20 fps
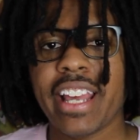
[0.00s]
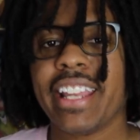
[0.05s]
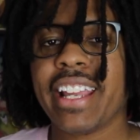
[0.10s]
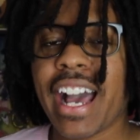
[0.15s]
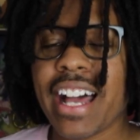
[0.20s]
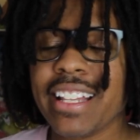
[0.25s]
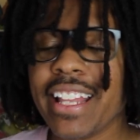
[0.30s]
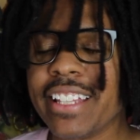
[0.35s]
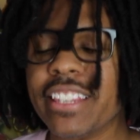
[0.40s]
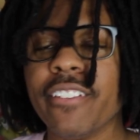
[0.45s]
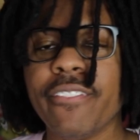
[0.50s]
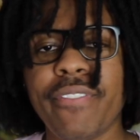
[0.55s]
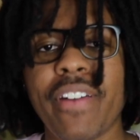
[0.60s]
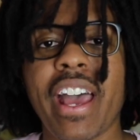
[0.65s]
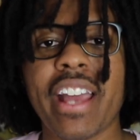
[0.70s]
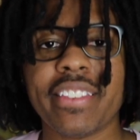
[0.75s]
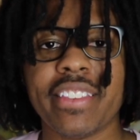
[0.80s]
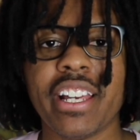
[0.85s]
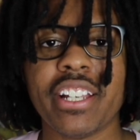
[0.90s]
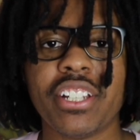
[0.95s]
like. I like the
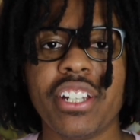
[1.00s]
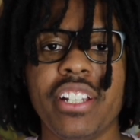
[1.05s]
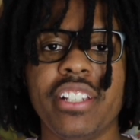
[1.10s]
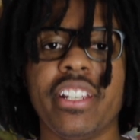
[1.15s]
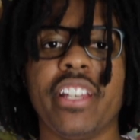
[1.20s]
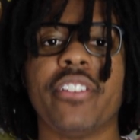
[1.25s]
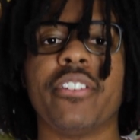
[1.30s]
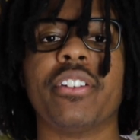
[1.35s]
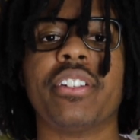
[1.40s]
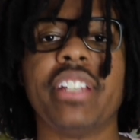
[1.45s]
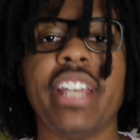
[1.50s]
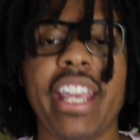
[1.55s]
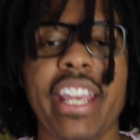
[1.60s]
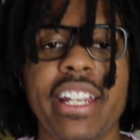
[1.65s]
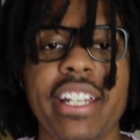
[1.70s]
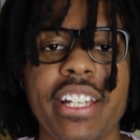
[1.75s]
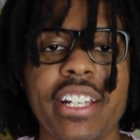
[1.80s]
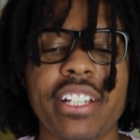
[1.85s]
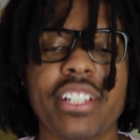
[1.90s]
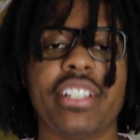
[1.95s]
fact that she's
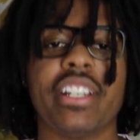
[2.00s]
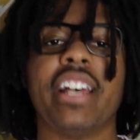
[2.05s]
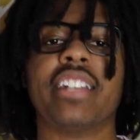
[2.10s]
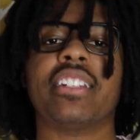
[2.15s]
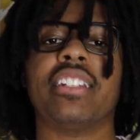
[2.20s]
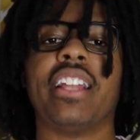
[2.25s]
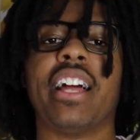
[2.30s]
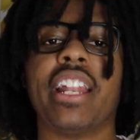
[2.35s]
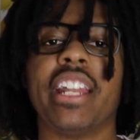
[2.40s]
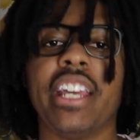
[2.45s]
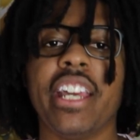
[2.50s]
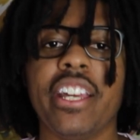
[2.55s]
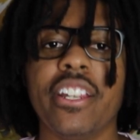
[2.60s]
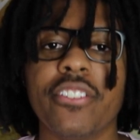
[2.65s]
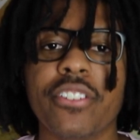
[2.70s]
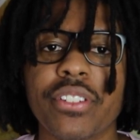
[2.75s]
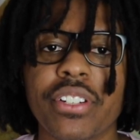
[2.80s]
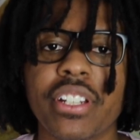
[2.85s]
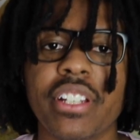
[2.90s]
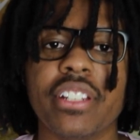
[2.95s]
entertaining, she has a lot of
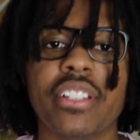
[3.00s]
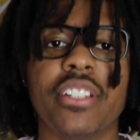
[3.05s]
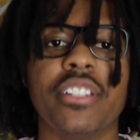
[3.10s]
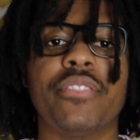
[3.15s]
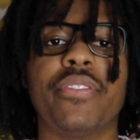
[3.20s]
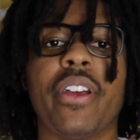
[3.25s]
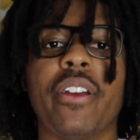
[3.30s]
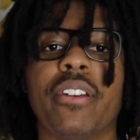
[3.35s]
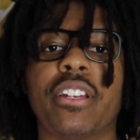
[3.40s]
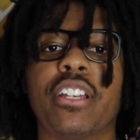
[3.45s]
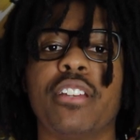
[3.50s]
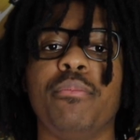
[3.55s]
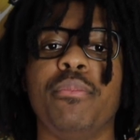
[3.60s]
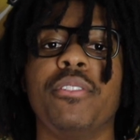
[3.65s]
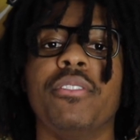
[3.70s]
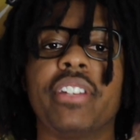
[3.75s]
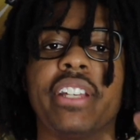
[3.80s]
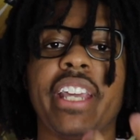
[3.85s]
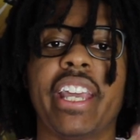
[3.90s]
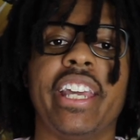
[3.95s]
energy, she's very
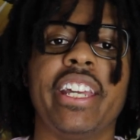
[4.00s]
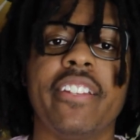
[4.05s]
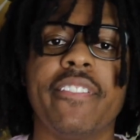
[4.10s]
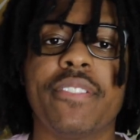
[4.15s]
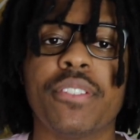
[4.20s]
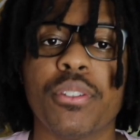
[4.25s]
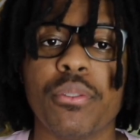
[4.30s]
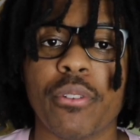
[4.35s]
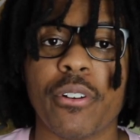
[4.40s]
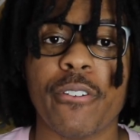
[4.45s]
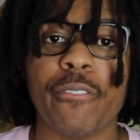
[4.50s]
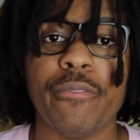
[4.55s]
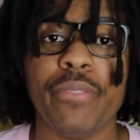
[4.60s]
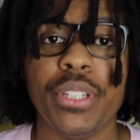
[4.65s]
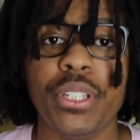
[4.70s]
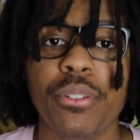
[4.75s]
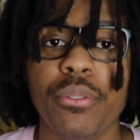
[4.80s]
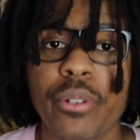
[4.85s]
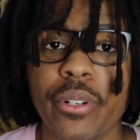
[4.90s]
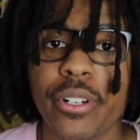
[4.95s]
communicative to her
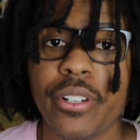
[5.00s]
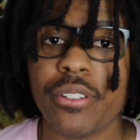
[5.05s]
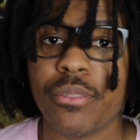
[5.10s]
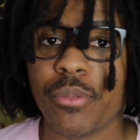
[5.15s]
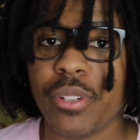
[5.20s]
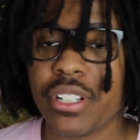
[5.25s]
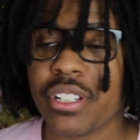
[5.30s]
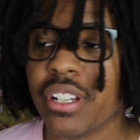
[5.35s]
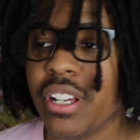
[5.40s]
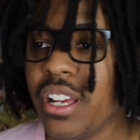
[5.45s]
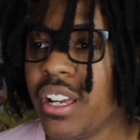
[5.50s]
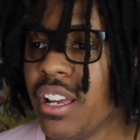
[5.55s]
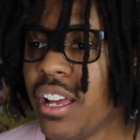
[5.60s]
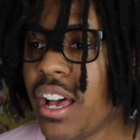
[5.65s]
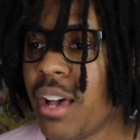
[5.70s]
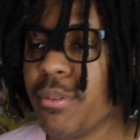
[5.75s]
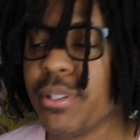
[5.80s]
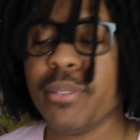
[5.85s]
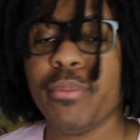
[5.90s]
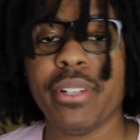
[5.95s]
viewers, which,
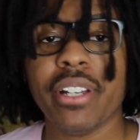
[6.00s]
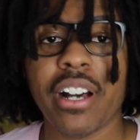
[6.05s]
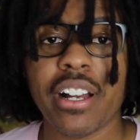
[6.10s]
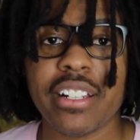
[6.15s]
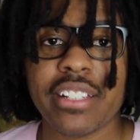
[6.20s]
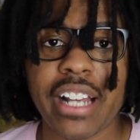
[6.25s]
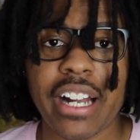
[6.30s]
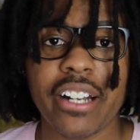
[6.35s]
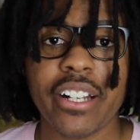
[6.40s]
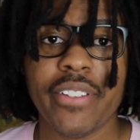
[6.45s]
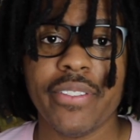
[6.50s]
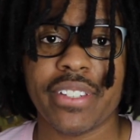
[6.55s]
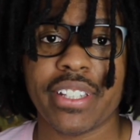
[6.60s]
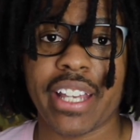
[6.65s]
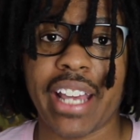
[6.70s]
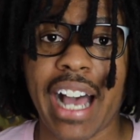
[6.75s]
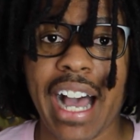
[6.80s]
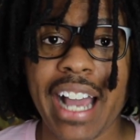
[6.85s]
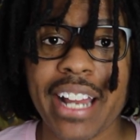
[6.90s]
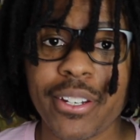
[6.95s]
I mean, to be honest, I don't even
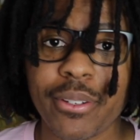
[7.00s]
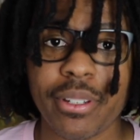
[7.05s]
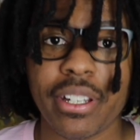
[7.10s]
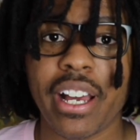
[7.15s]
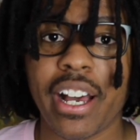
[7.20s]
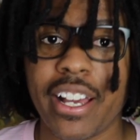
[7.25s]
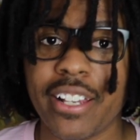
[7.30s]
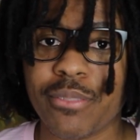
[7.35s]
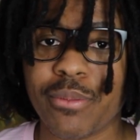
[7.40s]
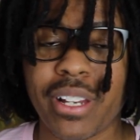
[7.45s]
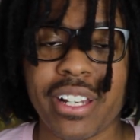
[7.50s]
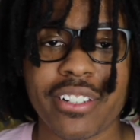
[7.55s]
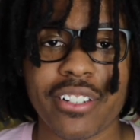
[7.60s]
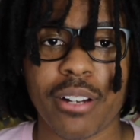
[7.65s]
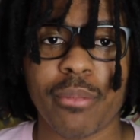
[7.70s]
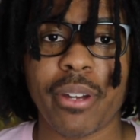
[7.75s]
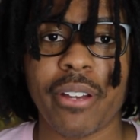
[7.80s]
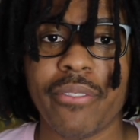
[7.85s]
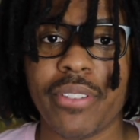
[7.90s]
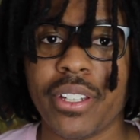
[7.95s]
say hi to you guys when I
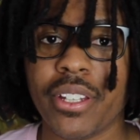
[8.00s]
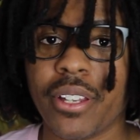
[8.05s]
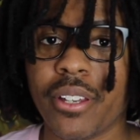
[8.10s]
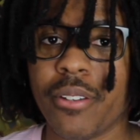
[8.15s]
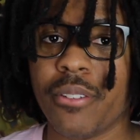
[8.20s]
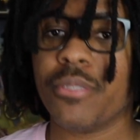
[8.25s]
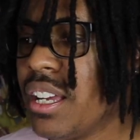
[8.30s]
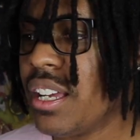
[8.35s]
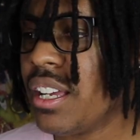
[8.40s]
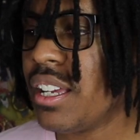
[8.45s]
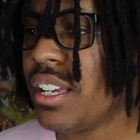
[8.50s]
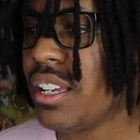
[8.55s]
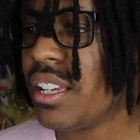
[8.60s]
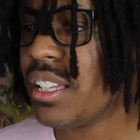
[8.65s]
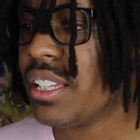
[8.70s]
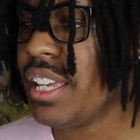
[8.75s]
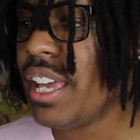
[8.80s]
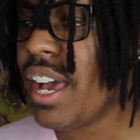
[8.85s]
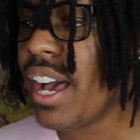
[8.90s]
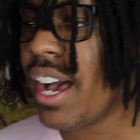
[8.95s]
start my videos.
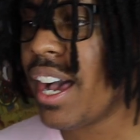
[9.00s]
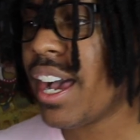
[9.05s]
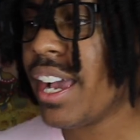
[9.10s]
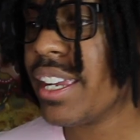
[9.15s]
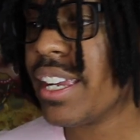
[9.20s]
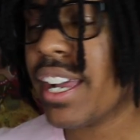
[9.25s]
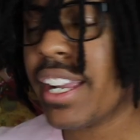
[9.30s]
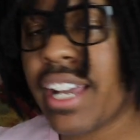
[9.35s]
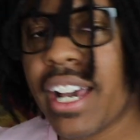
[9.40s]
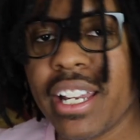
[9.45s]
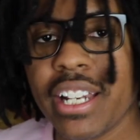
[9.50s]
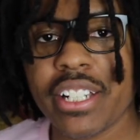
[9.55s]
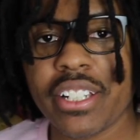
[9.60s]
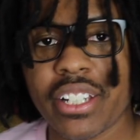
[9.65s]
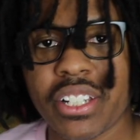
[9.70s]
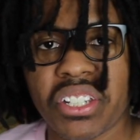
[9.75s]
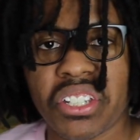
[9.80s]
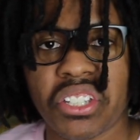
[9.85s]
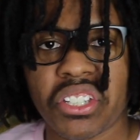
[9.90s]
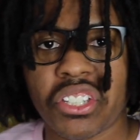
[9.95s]
Yeah, I, I kind of
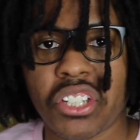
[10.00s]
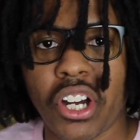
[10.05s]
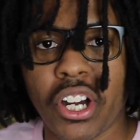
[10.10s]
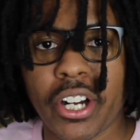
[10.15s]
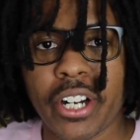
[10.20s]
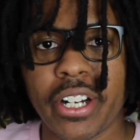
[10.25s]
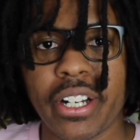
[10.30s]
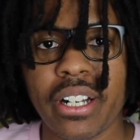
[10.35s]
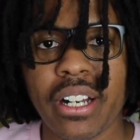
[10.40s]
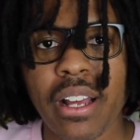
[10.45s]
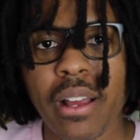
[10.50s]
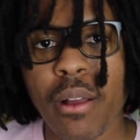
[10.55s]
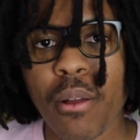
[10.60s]
just start.